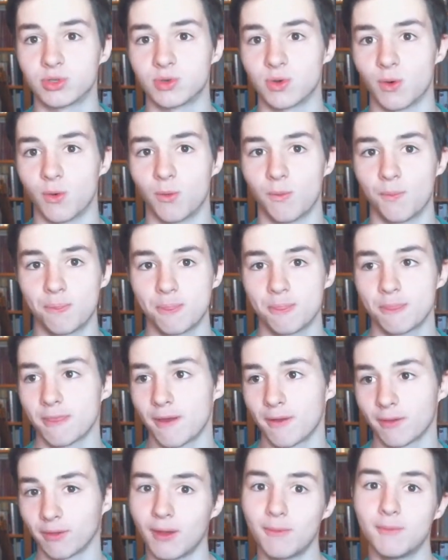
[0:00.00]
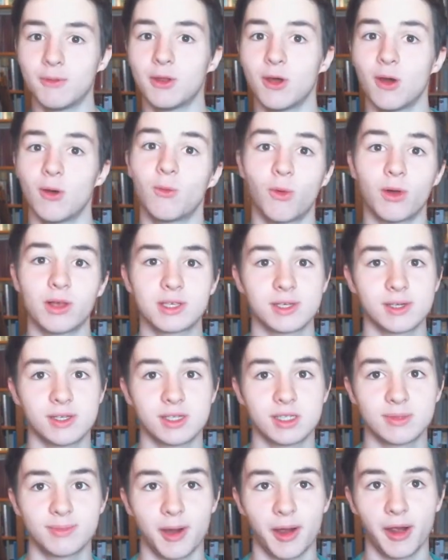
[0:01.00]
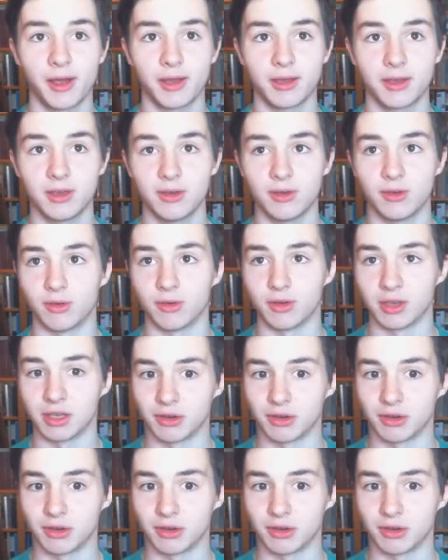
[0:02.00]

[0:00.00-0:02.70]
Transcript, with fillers: So let me know what's inspiring you.